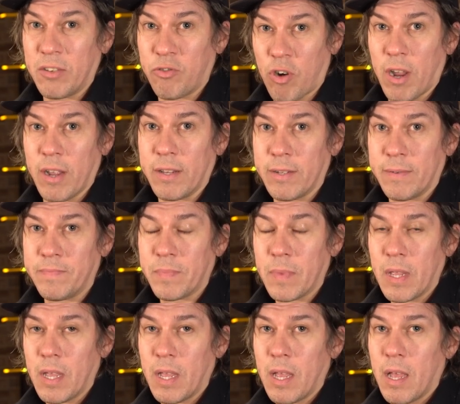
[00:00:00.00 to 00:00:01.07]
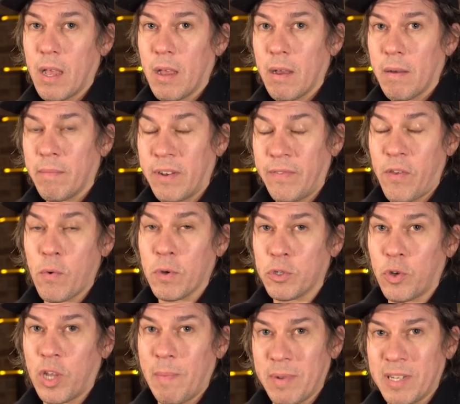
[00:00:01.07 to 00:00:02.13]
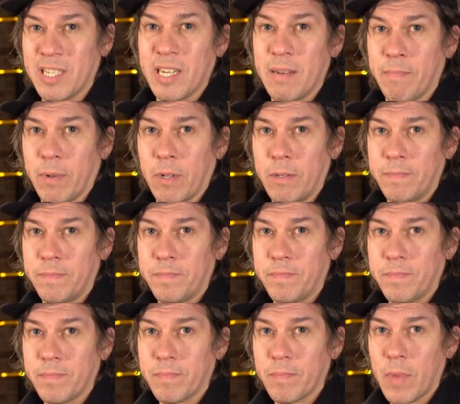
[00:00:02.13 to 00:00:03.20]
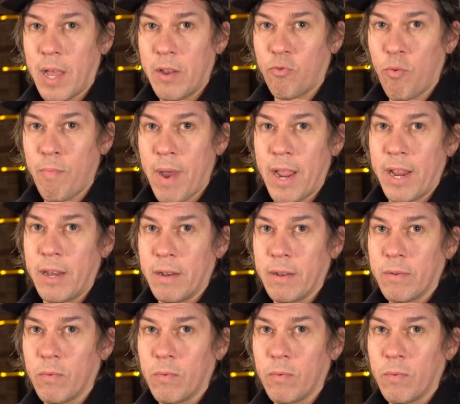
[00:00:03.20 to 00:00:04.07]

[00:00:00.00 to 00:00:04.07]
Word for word: try it. But if you want to keep it simple and remain